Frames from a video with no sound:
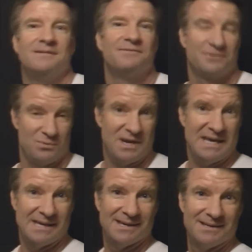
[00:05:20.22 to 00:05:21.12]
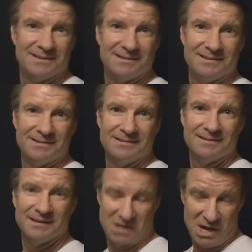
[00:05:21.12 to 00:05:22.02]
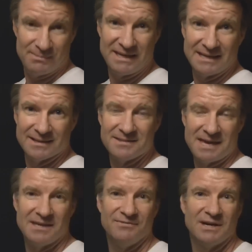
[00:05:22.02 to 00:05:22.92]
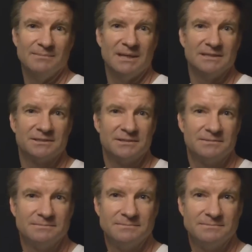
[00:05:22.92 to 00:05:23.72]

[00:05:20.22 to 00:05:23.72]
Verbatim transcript: for winning and commenting. Thank you very much.